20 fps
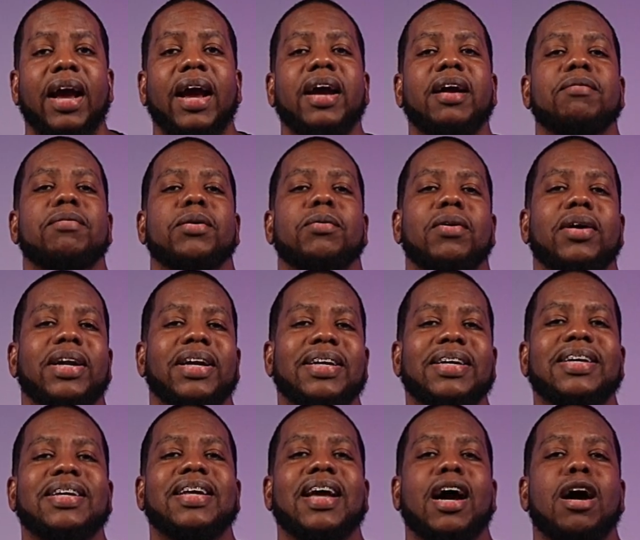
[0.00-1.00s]
Hey everyone,
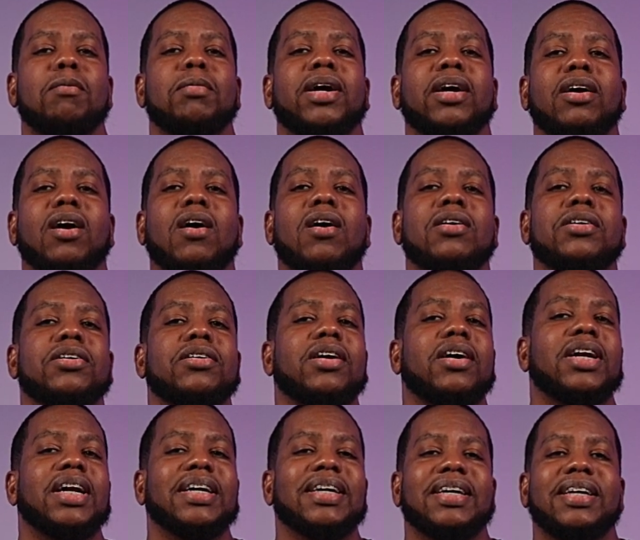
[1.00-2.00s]
it's Dominic, also
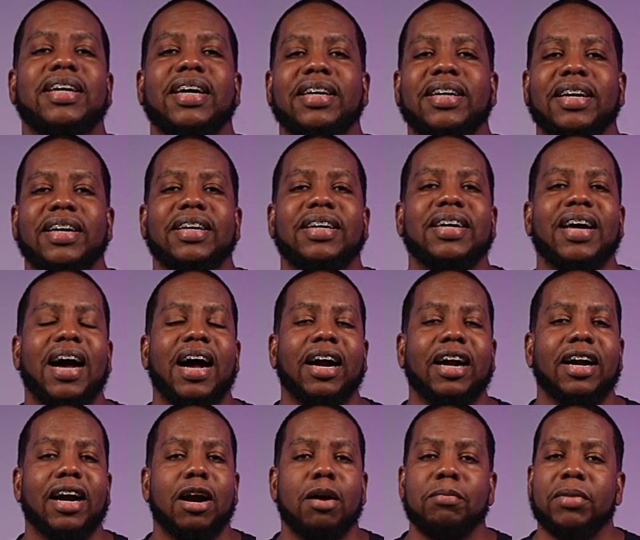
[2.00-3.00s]
known as Tic to the
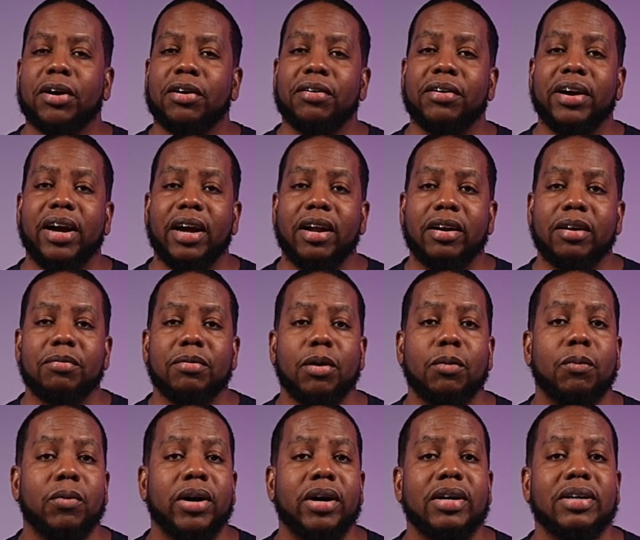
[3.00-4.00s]
Toc. I'm the creator of the
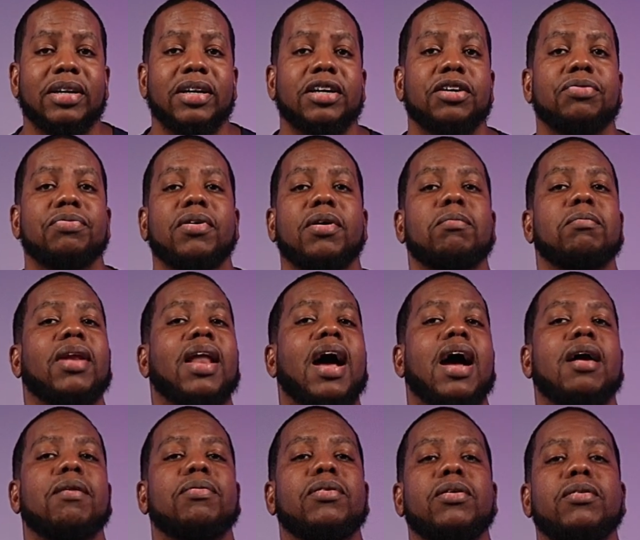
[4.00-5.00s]
Where Is This From
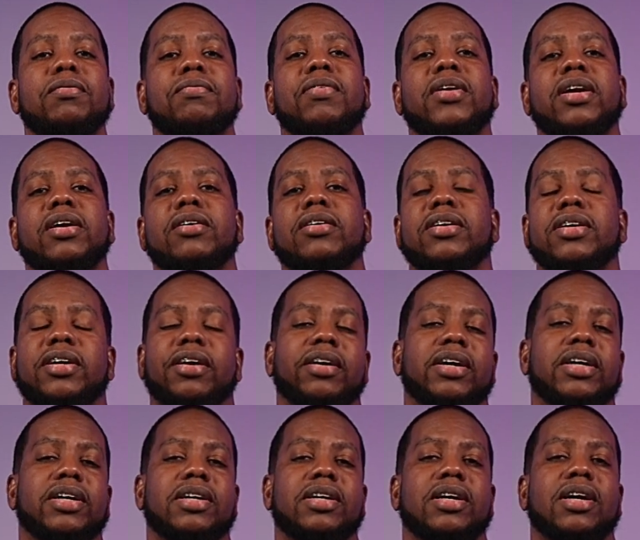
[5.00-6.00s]
Live Loop video
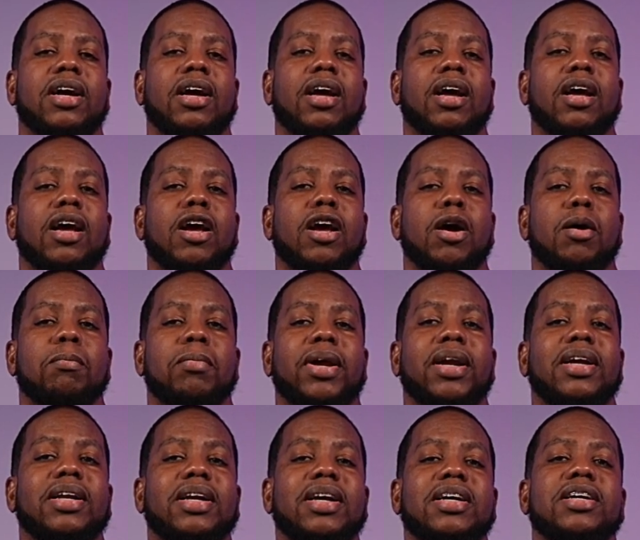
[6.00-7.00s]
series. But
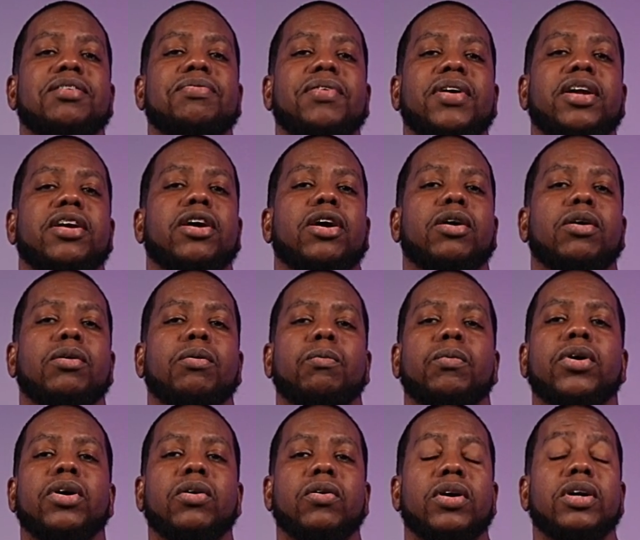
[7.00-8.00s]
in this video,
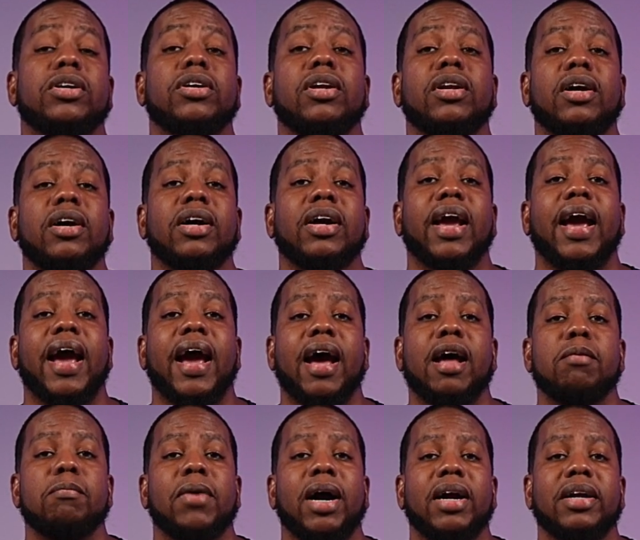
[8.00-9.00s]
we're going to look
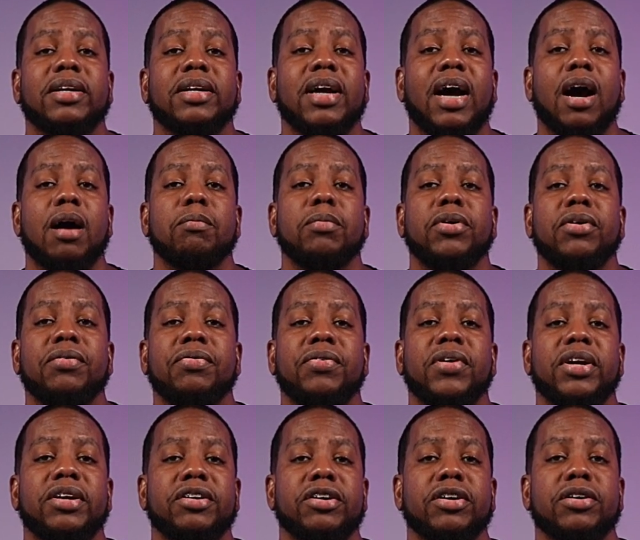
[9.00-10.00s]
at my top new
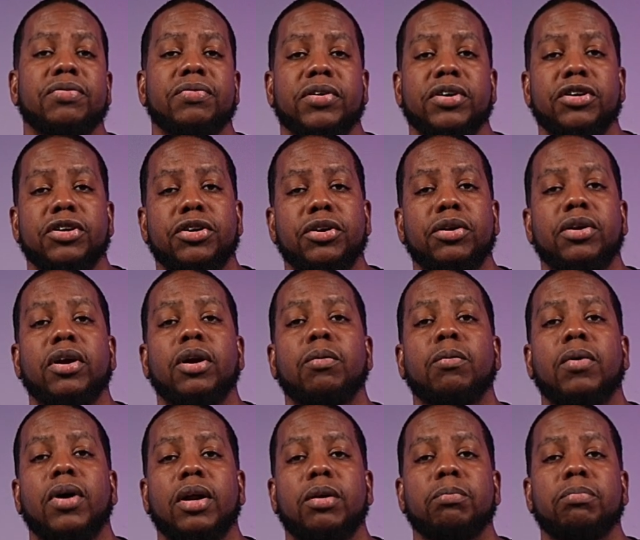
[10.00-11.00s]
features for Studio
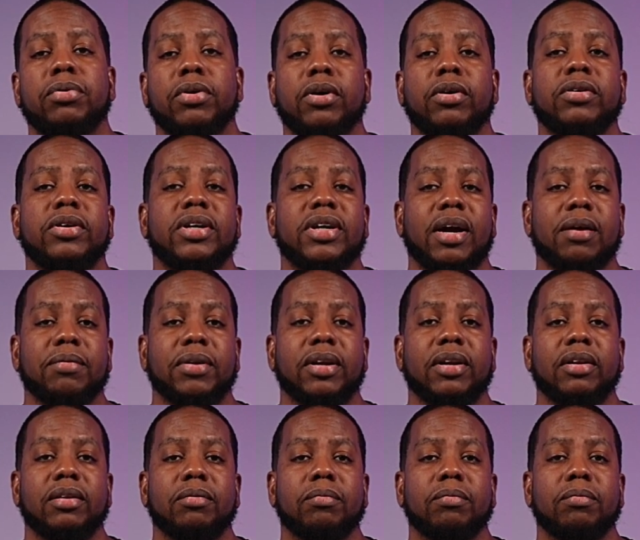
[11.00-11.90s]
One Pro seven.